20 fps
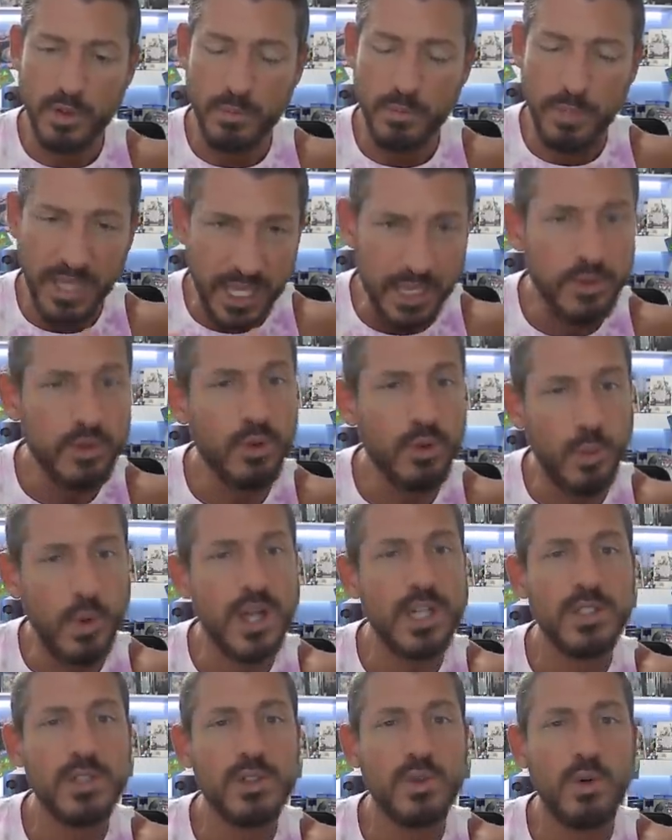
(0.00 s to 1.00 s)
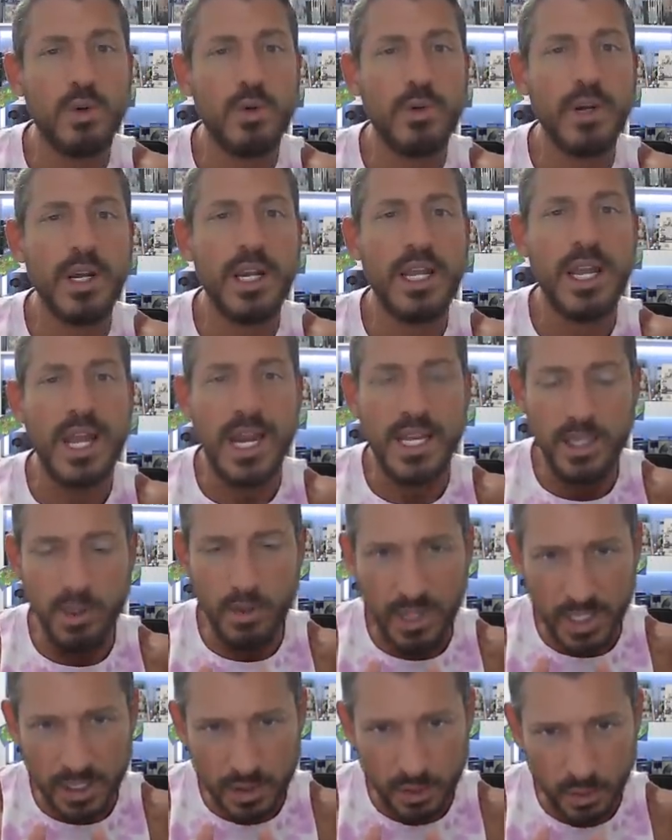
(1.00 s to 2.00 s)
play through one story and
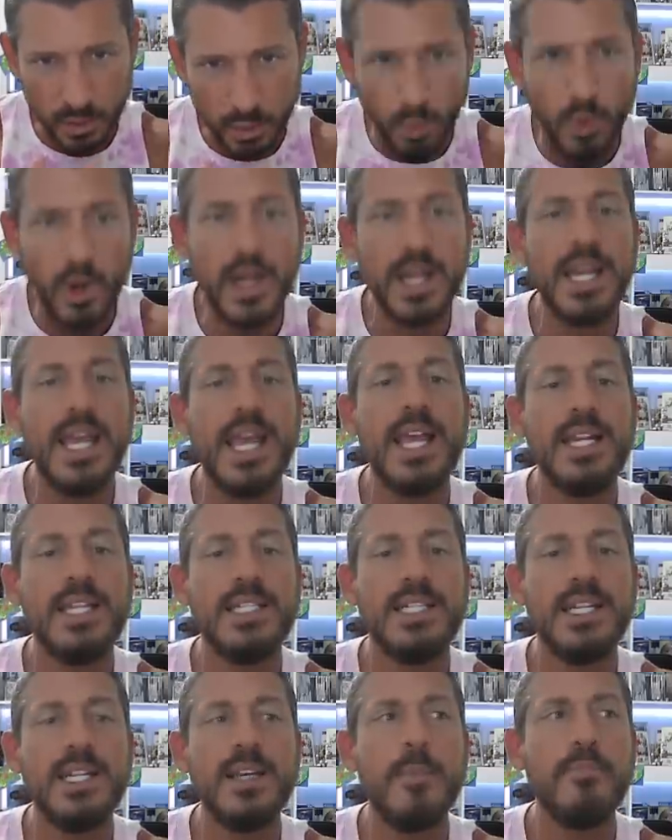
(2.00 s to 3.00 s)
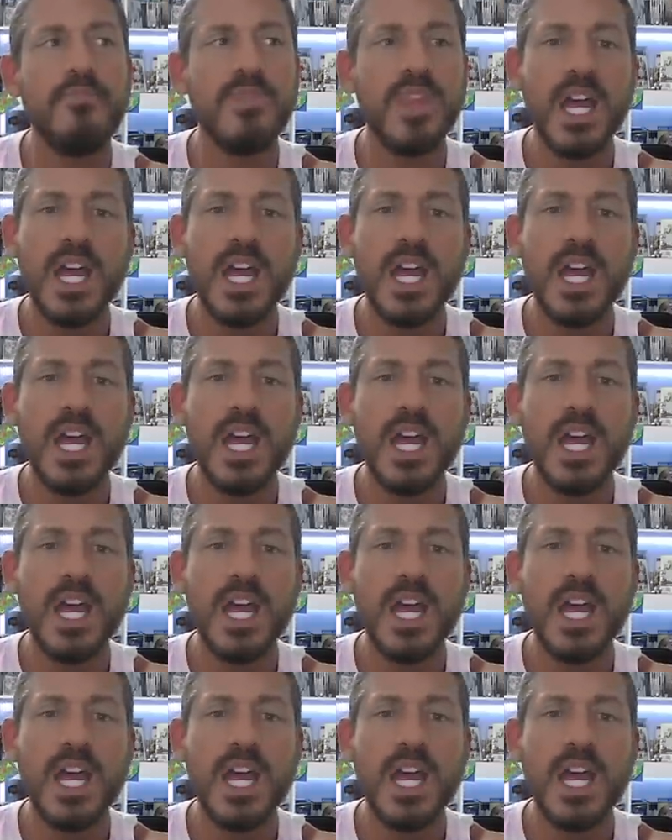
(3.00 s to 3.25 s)
you get to one ending,